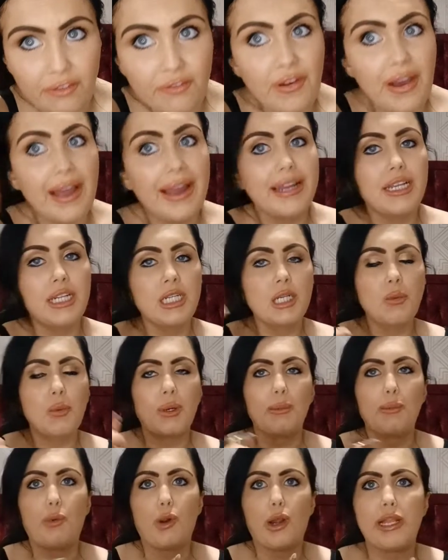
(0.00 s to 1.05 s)
I find when I
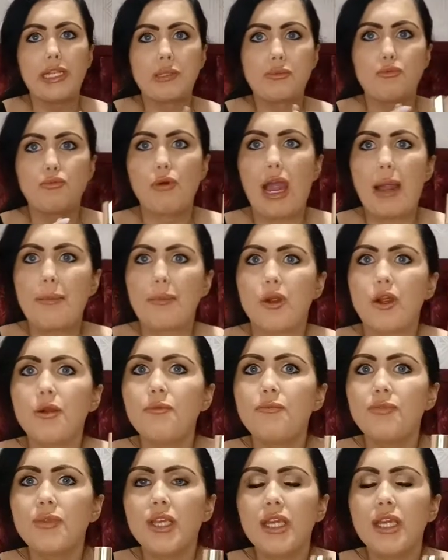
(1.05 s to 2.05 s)
wear this primer,